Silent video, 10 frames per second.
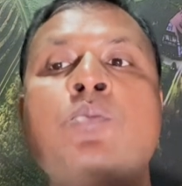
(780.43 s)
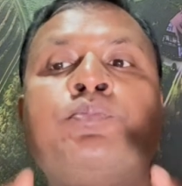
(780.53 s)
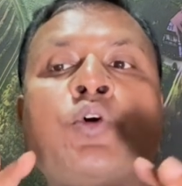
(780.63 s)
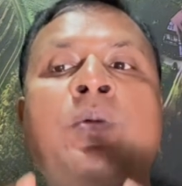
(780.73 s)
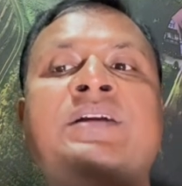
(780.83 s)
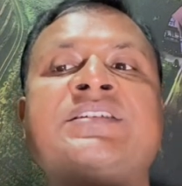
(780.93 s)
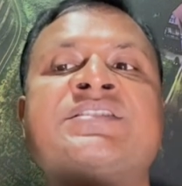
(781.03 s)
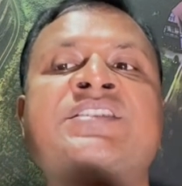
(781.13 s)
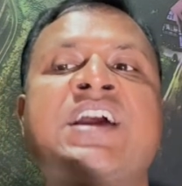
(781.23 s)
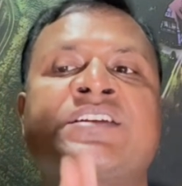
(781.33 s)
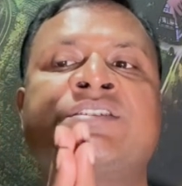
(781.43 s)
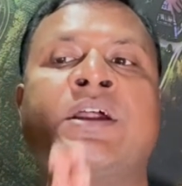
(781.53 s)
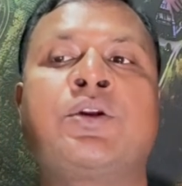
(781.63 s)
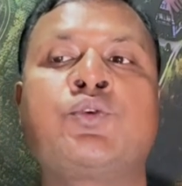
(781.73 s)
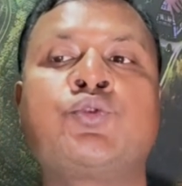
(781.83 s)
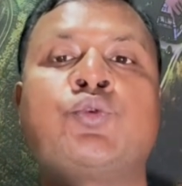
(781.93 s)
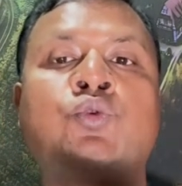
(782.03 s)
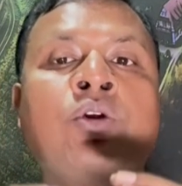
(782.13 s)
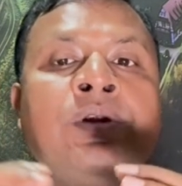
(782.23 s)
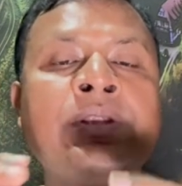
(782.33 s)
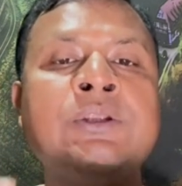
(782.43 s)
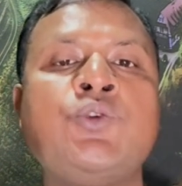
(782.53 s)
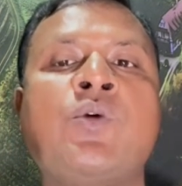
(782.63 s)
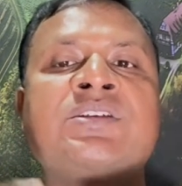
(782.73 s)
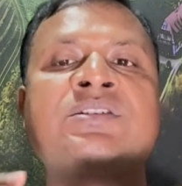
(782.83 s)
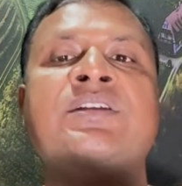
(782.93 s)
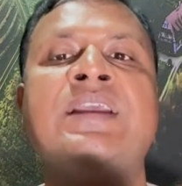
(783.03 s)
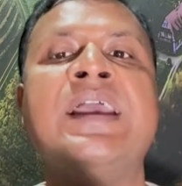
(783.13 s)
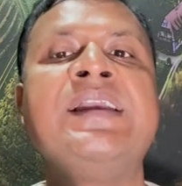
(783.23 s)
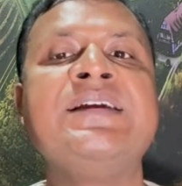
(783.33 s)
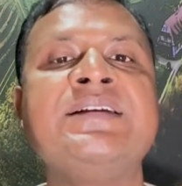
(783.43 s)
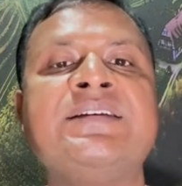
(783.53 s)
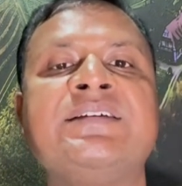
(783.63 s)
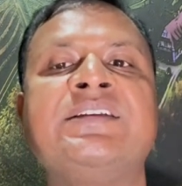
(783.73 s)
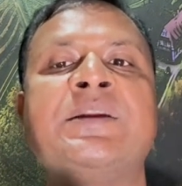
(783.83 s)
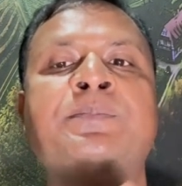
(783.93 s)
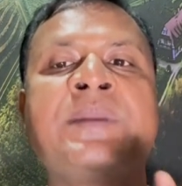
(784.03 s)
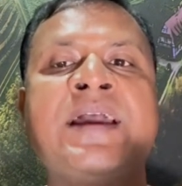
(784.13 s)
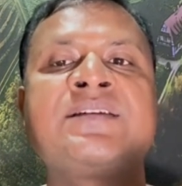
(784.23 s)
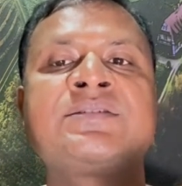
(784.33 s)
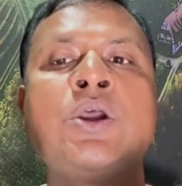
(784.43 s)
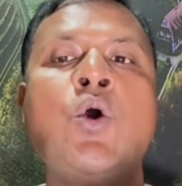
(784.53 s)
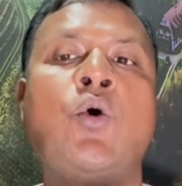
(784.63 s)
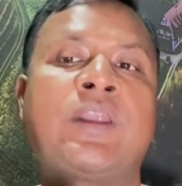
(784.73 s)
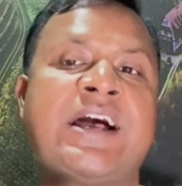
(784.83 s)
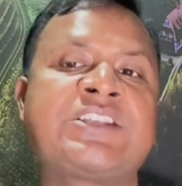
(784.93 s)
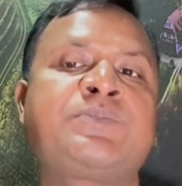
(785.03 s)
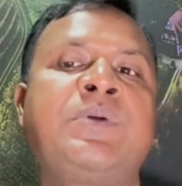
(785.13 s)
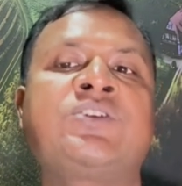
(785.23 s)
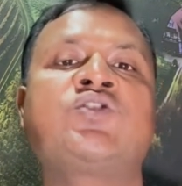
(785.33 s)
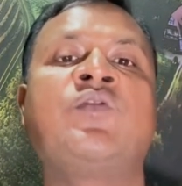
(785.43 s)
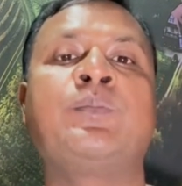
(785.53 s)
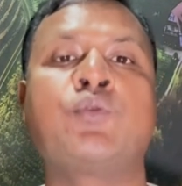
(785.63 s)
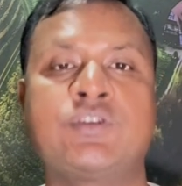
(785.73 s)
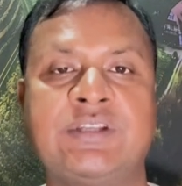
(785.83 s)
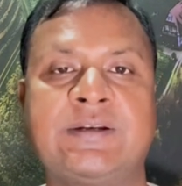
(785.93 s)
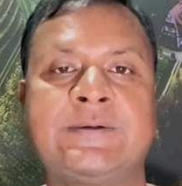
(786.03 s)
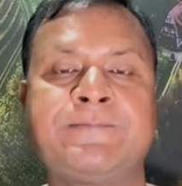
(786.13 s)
provide a structure to continuously integrate plans or aspects of a project.